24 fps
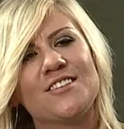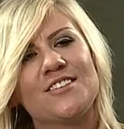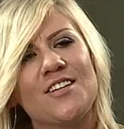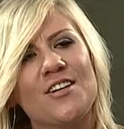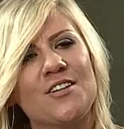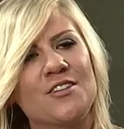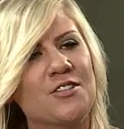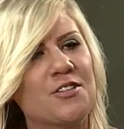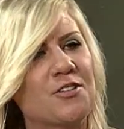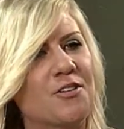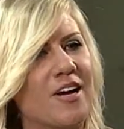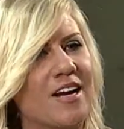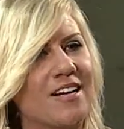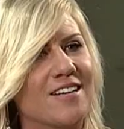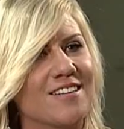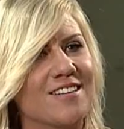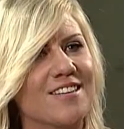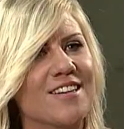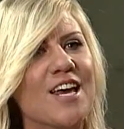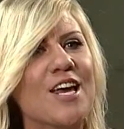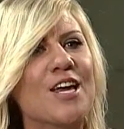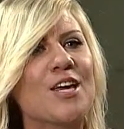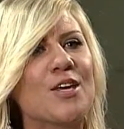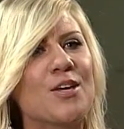Dr. Grandin,
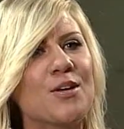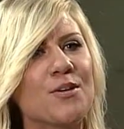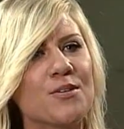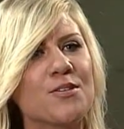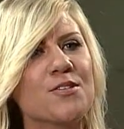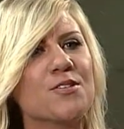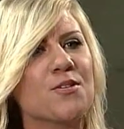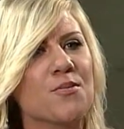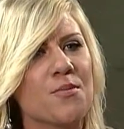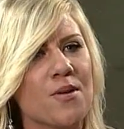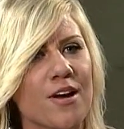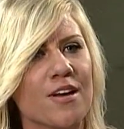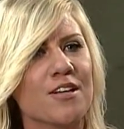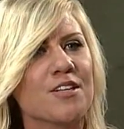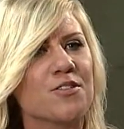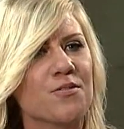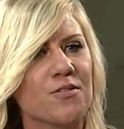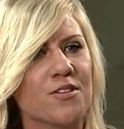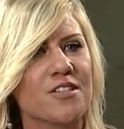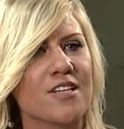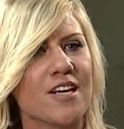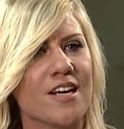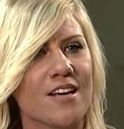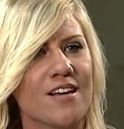thank you so much
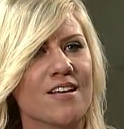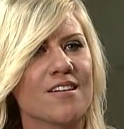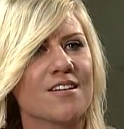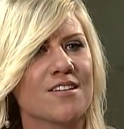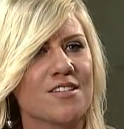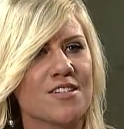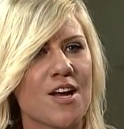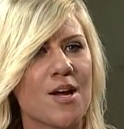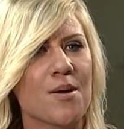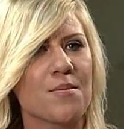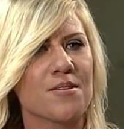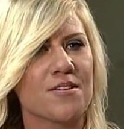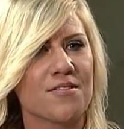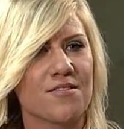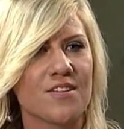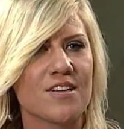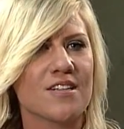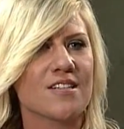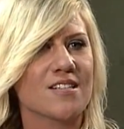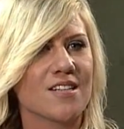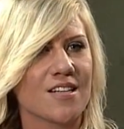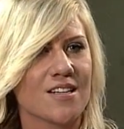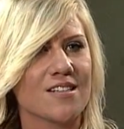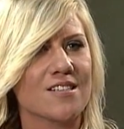for taking the time to
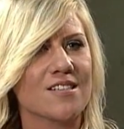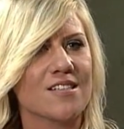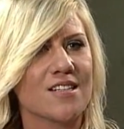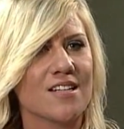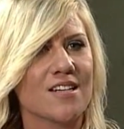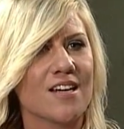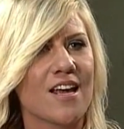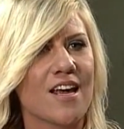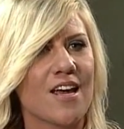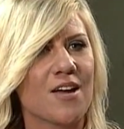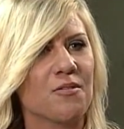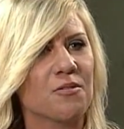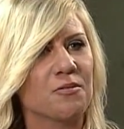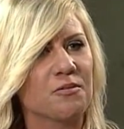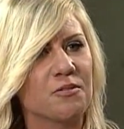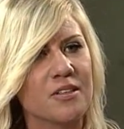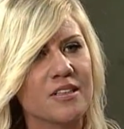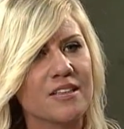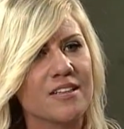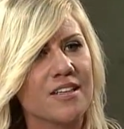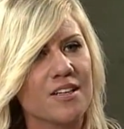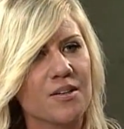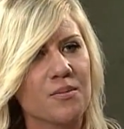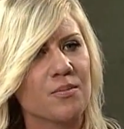visit today. Really